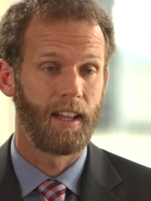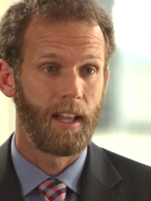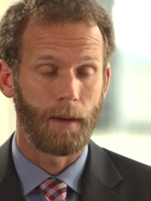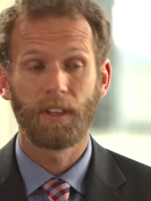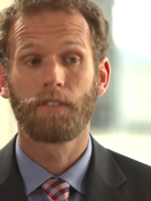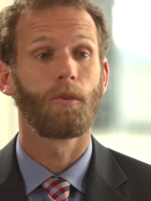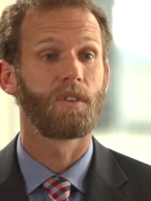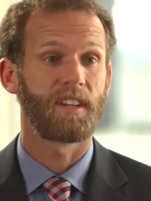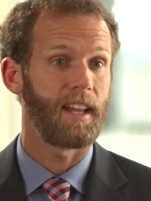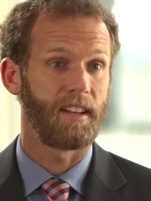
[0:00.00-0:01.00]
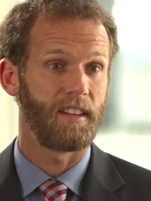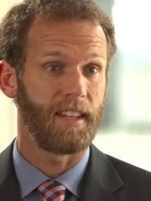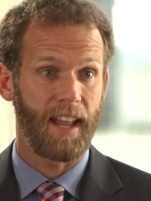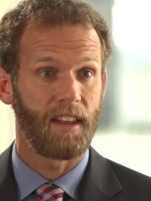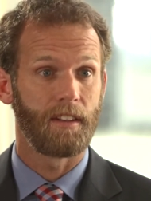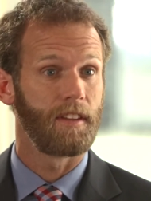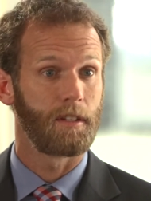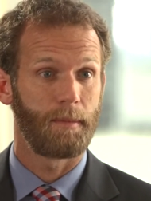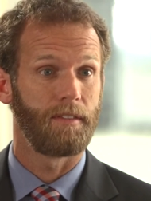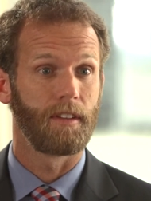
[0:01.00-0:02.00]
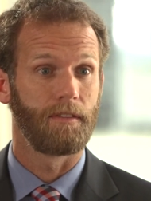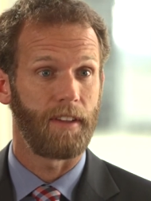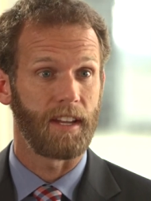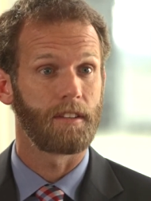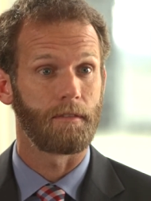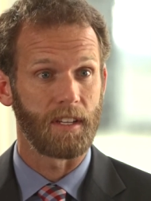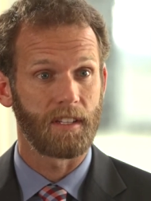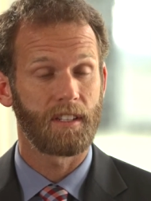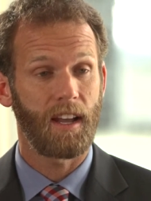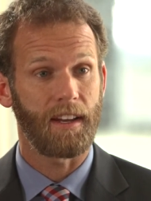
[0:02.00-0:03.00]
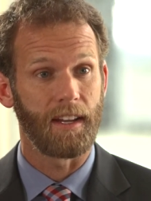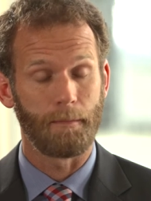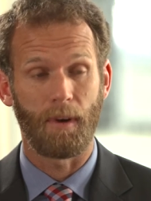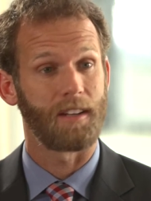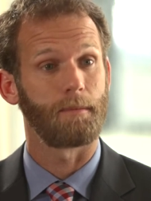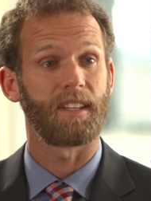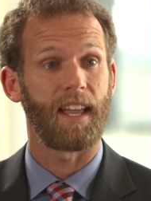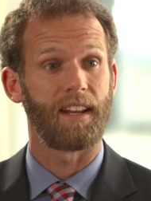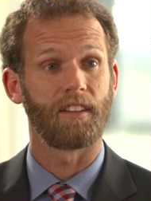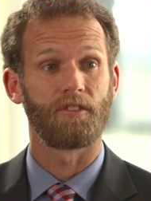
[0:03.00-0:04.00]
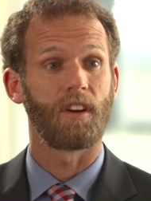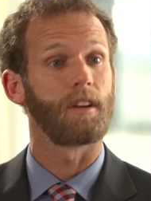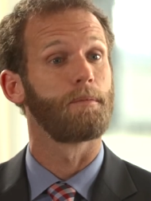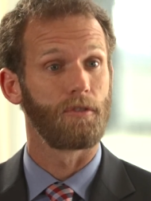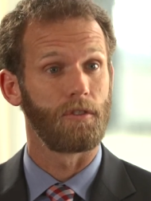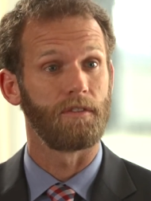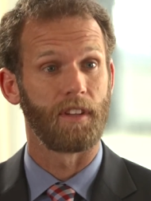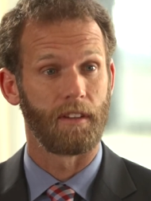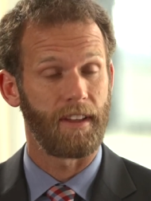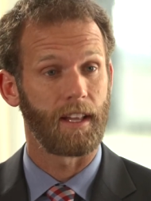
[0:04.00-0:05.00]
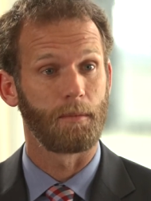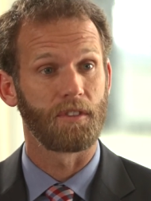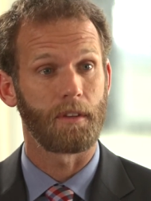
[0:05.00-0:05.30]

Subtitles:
and we look forward to getting to the end of this pivotal phase 3 study and possibly getting the drug approved and available to